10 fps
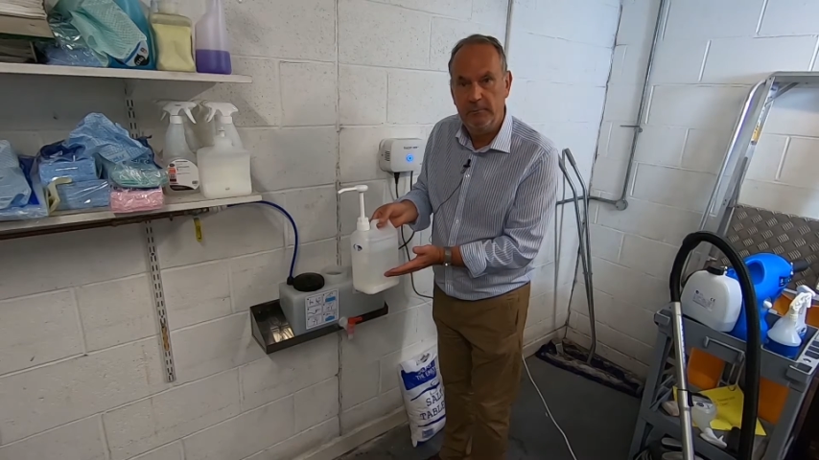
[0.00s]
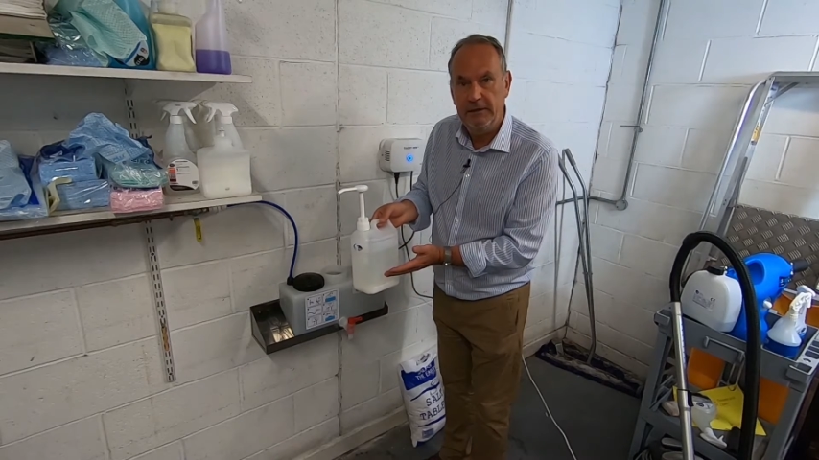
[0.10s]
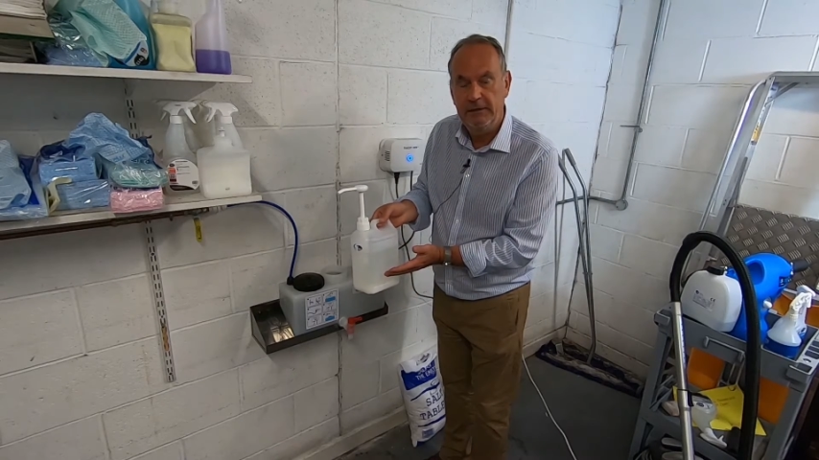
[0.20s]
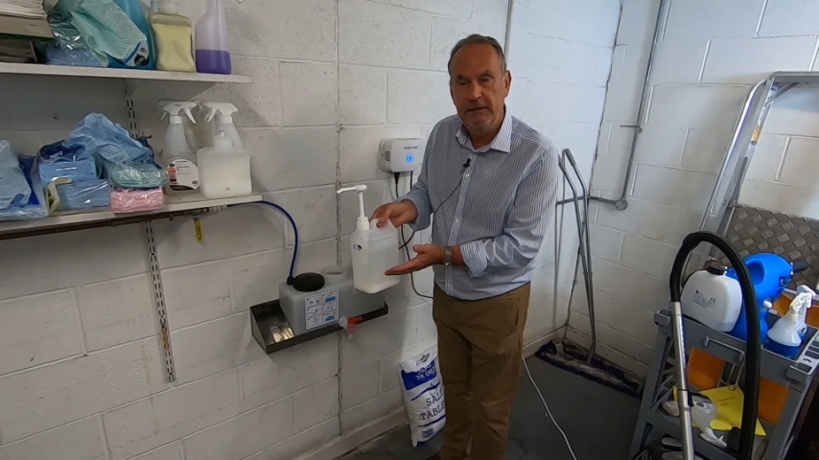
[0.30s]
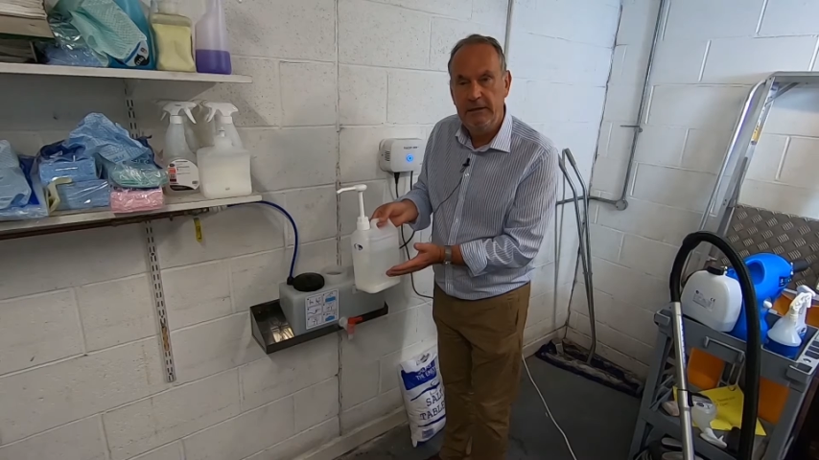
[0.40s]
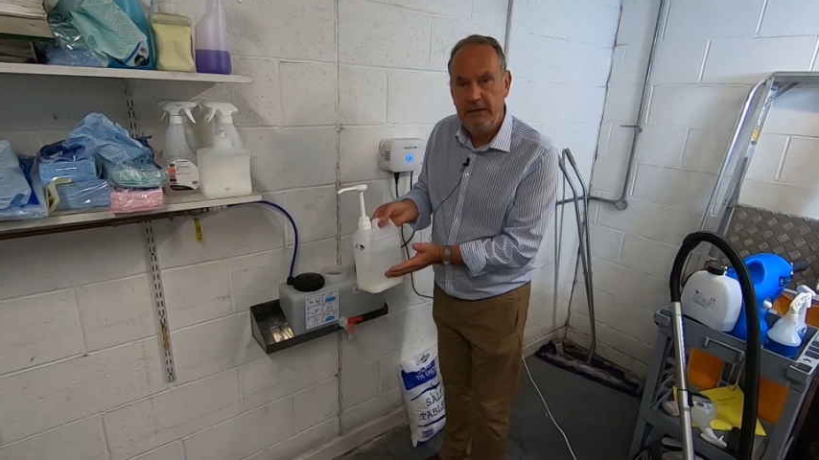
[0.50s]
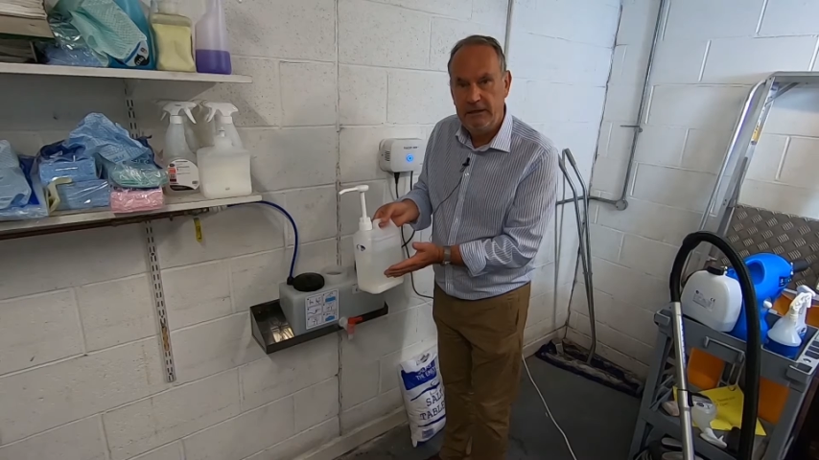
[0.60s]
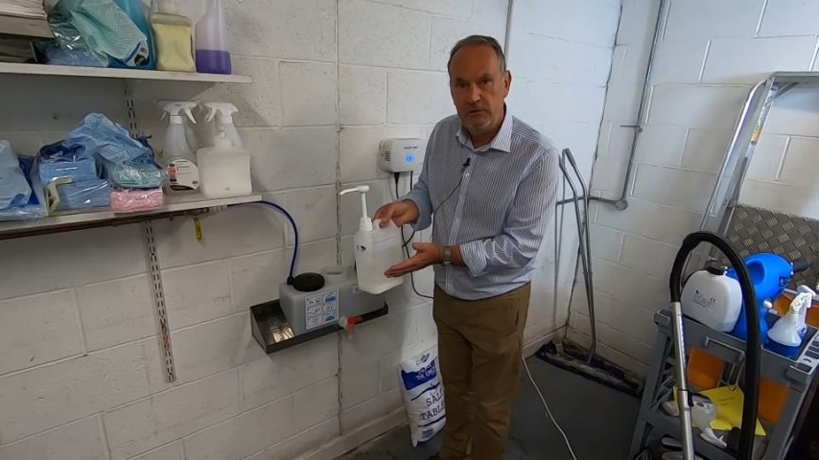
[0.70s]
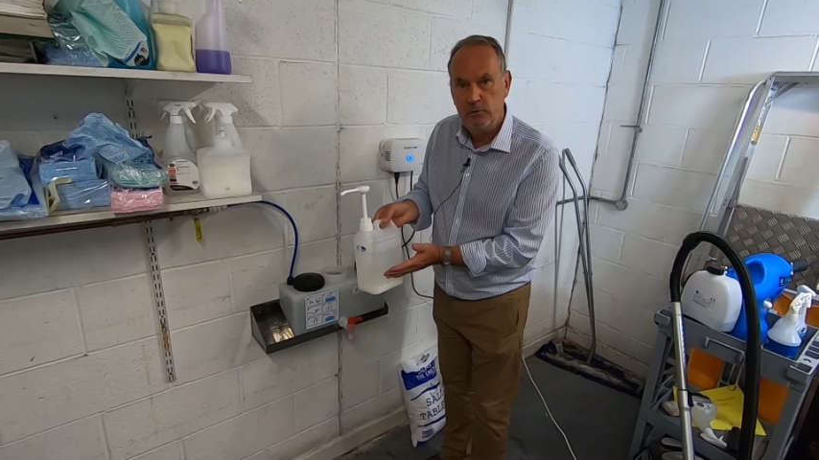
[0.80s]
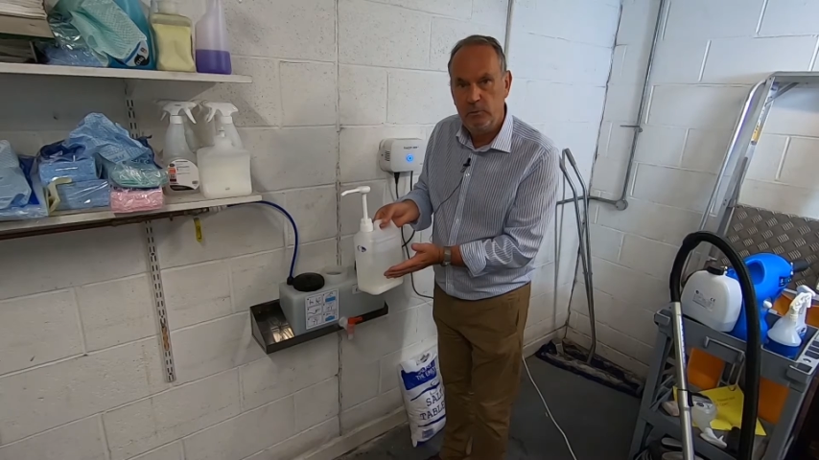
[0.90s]
there.
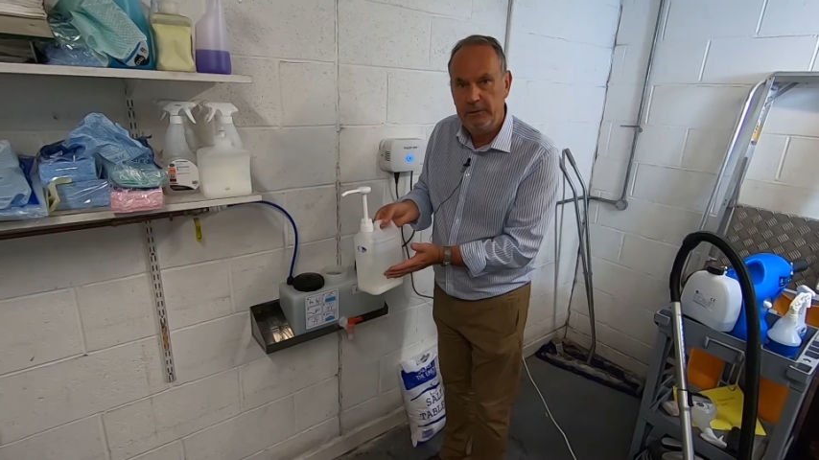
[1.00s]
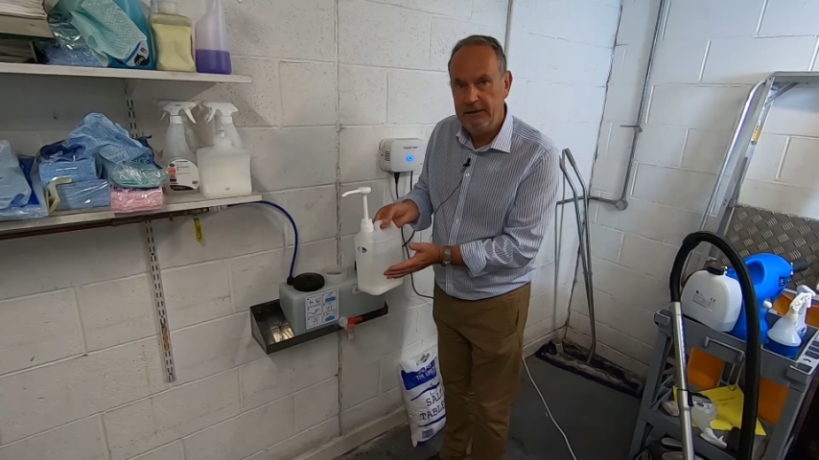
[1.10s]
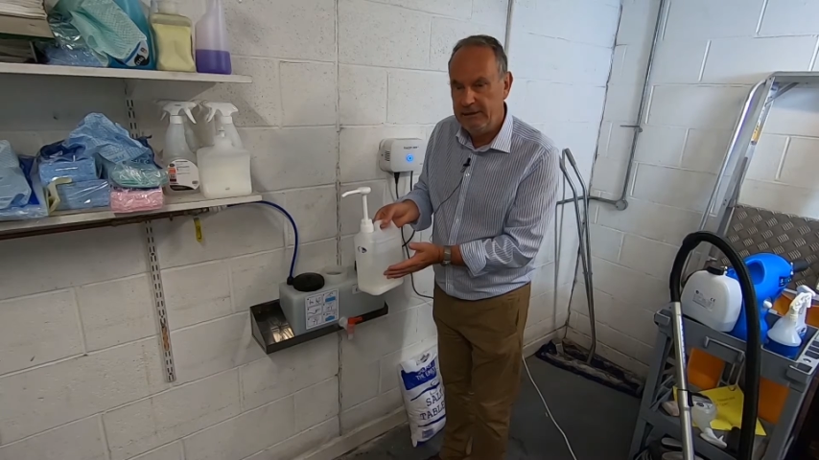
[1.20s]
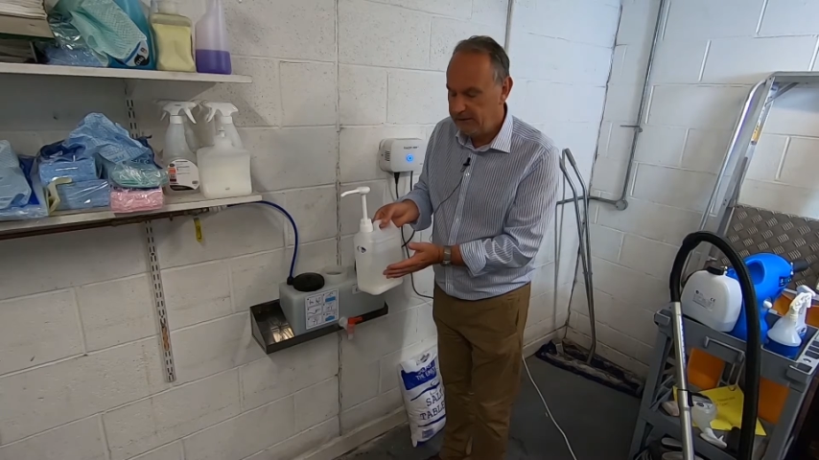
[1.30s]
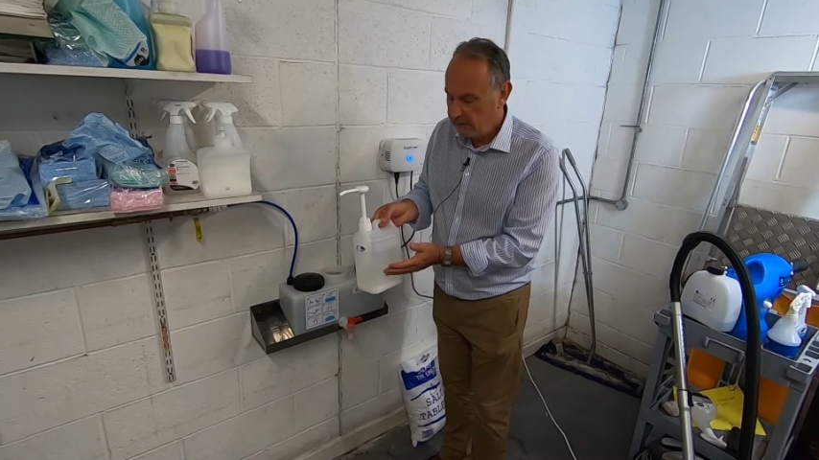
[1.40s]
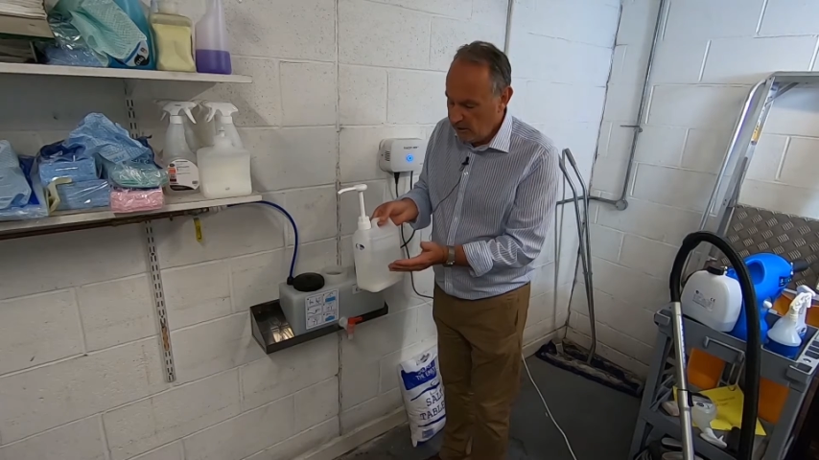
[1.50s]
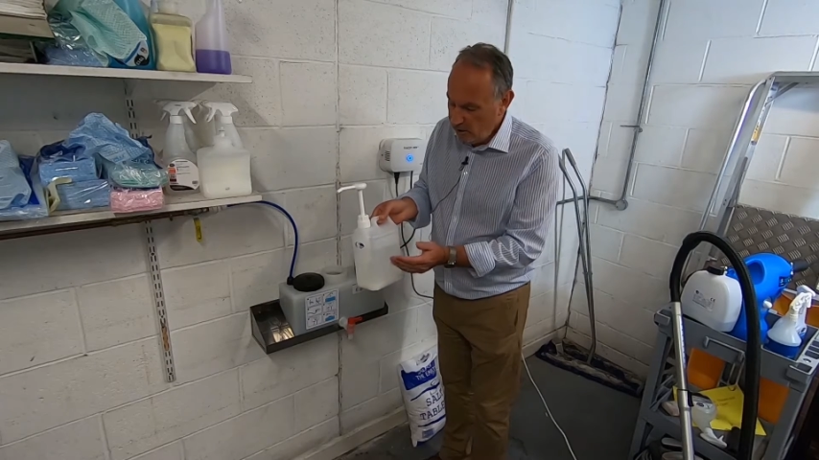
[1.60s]
That's all we need.